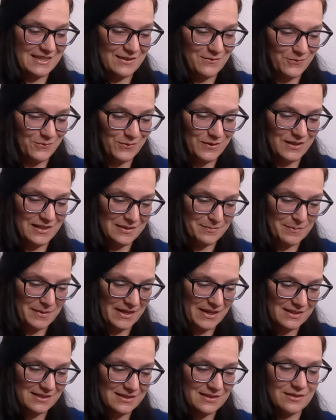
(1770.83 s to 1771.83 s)
and Freeze
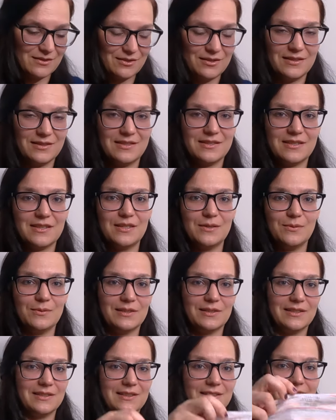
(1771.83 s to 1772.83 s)
makes all these
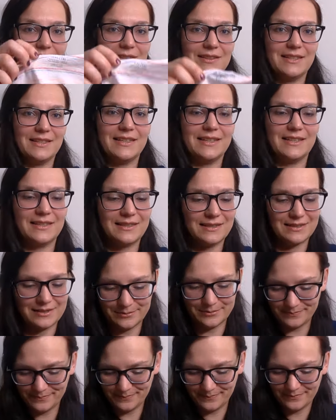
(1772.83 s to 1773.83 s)
cute little, like,
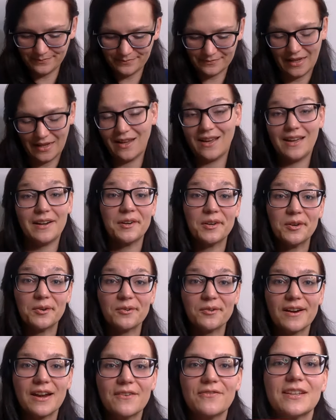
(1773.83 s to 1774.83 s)
I don't know,
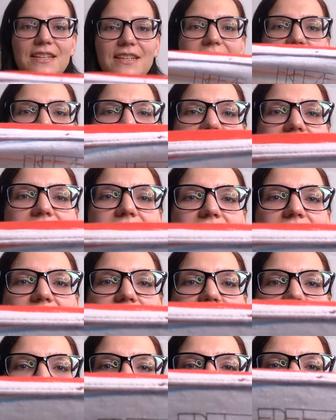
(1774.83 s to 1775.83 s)
graphic tees and such.